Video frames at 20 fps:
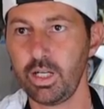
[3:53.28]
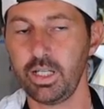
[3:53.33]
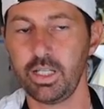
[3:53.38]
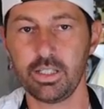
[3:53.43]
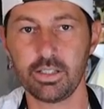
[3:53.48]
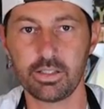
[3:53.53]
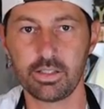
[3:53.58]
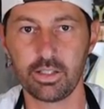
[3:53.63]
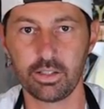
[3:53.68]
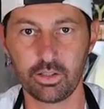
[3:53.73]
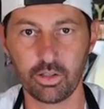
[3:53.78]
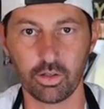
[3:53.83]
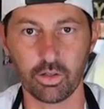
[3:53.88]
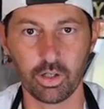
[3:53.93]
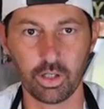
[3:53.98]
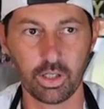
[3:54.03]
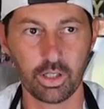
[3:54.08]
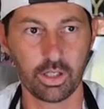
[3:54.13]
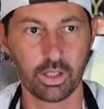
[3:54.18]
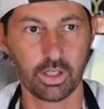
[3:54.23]
is the dough
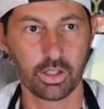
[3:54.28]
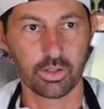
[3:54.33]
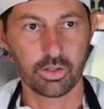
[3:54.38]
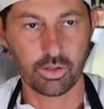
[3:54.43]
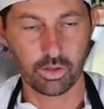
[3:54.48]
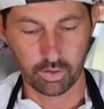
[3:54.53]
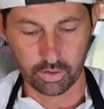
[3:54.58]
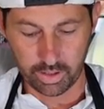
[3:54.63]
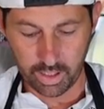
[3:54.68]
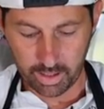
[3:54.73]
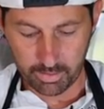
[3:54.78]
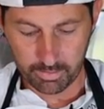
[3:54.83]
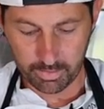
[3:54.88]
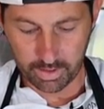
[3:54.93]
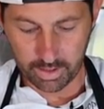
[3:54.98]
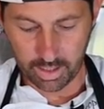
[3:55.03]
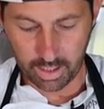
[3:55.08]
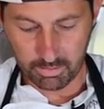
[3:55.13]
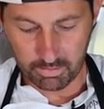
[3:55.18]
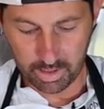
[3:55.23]
so
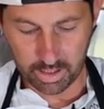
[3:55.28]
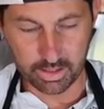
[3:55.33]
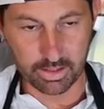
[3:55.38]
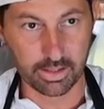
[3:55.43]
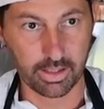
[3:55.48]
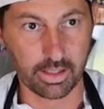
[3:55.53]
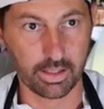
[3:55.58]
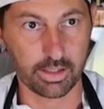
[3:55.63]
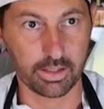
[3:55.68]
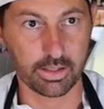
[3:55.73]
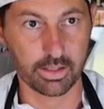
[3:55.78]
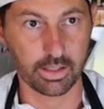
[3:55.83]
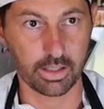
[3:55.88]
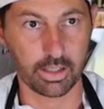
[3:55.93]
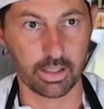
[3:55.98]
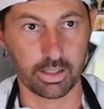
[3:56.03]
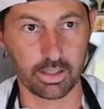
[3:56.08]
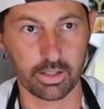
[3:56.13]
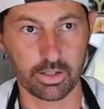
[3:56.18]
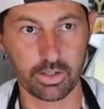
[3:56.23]
that that means there is
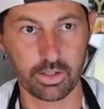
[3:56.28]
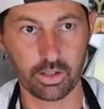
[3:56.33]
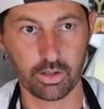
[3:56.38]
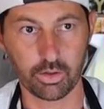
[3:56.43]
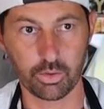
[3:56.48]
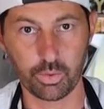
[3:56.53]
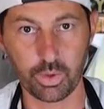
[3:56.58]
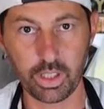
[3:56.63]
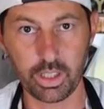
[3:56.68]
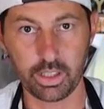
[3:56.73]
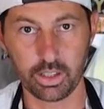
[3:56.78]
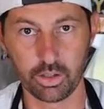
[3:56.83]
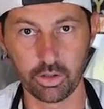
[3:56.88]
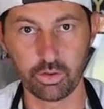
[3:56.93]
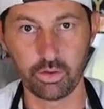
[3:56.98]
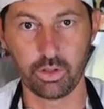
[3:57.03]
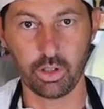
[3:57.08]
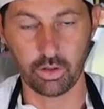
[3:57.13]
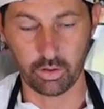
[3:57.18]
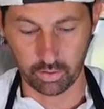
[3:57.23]
uh, still really
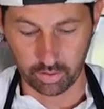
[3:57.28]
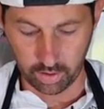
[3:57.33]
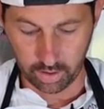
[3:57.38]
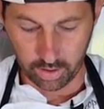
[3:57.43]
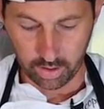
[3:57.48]
good dough